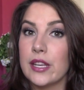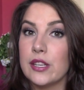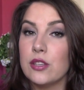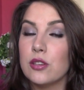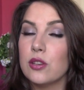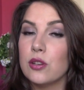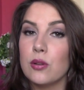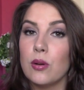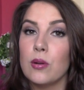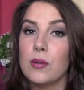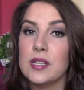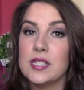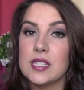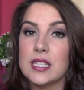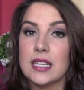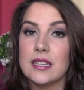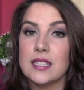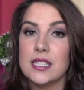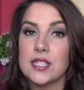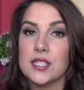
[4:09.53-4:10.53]
Like you can always
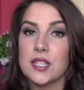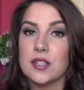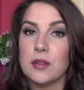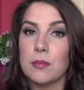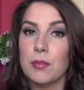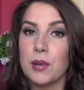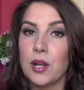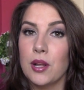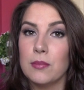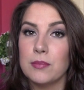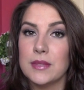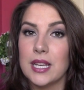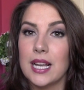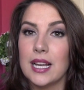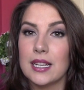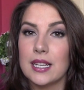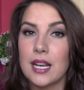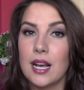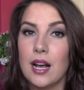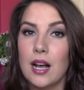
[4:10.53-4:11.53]
get these at the balm
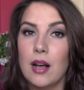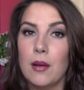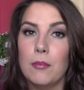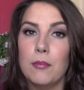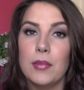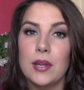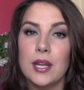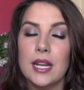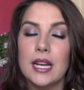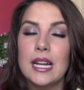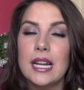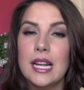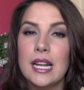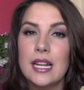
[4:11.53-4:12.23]
dot com, but